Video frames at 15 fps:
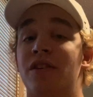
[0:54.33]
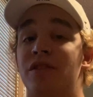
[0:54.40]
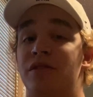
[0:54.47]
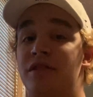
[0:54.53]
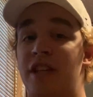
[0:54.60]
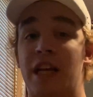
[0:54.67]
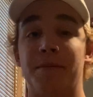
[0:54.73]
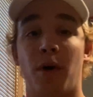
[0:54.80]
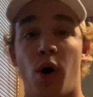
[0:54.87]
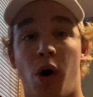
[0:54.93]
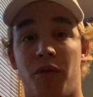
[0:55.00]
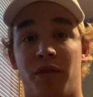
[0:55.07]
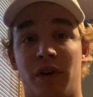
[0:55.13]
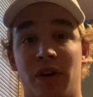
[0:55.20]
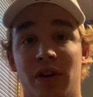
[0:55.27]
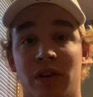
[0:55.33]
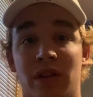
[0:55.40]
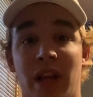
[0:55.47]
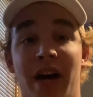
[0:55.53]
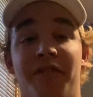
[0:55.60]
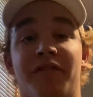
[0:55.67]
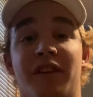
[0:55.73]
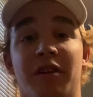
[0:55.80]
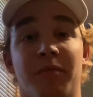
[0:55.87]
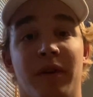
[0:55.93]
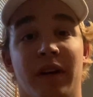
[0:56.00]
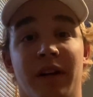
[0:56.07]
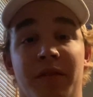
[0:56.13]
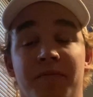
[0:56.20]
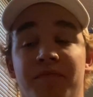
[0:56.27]
Team, however, left him
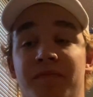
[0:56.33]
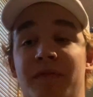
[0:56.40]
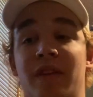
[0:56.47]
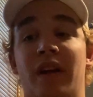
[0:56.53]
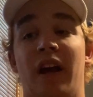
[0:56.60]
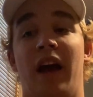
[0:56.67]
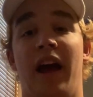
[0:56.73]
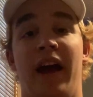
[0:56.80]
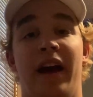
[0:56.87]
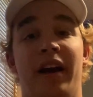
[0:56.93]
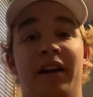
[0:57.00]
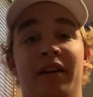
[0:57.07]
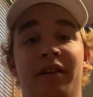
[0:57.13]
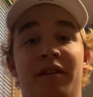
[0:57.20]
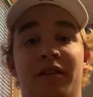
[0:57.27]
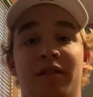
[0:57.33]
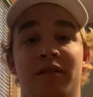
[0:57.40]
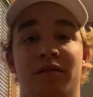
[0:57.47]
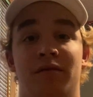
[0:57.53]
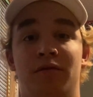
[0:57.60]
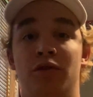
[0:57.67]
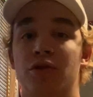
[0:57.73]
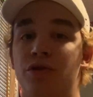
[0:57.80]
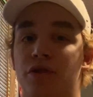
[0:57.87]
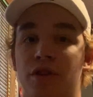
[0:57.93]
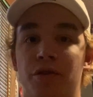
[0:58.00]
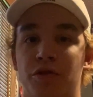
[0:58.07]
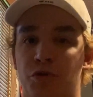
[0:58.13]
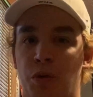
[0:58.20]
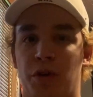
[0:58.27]
in, and usually
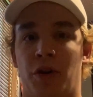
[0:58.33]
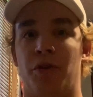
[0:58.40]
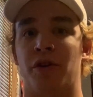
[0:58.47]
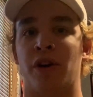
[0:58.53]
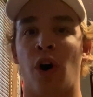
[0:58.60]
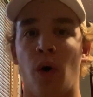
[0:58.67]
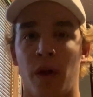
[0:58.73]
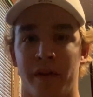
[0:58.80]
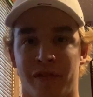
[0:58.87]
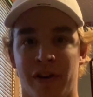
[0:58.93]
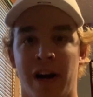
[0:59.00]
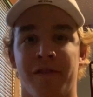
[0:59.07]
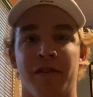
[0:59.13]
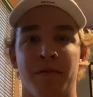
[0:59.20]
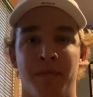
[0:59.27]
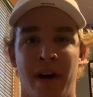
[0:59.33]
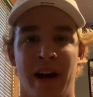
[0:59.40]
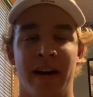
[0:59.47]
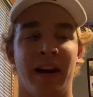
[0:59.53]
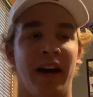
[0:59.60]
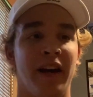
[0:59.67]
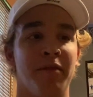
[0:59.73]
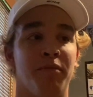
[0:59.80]
you'd switch out your goalie if they're having a bad night,